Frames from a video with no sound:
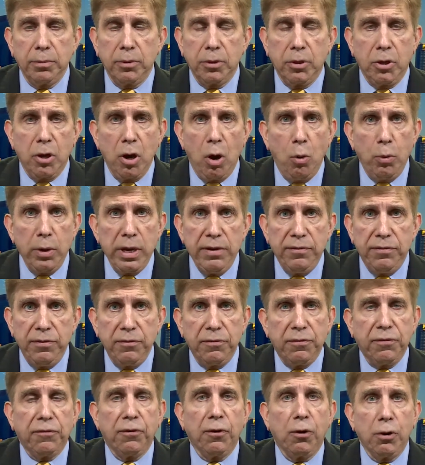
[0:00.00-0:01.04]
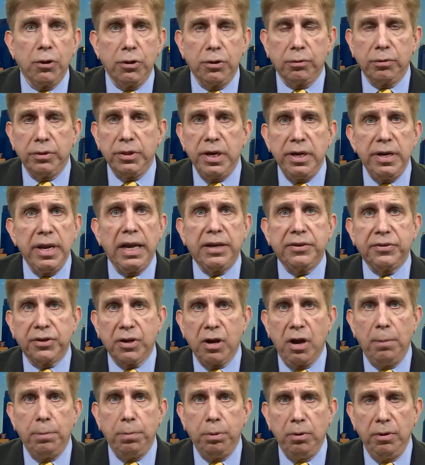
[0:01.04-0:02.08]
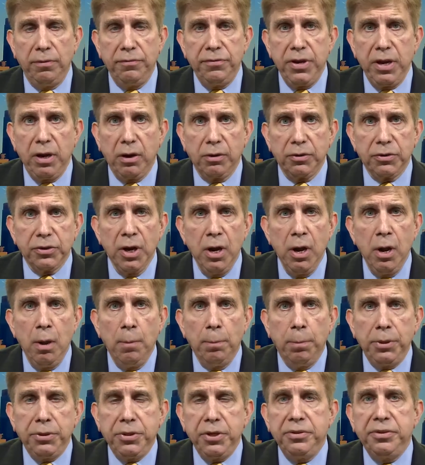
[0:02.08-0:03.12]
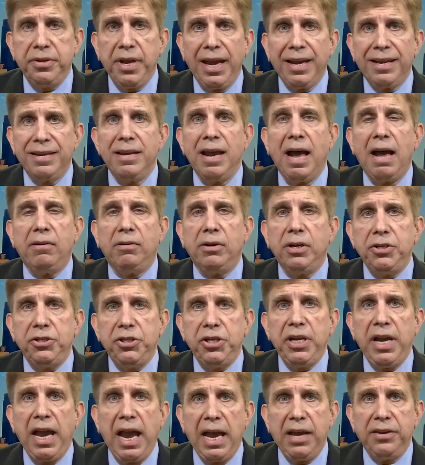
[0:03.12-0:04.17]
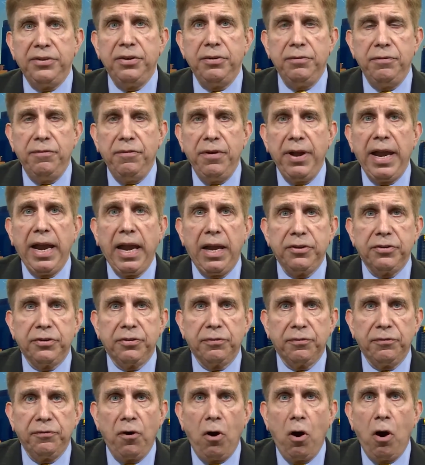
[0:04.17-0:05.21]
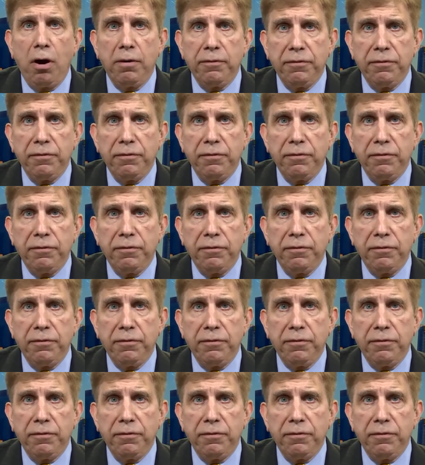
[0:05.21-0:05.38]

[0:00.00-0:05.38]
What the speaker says: go even further in the next couple of years. But the technology has advanced far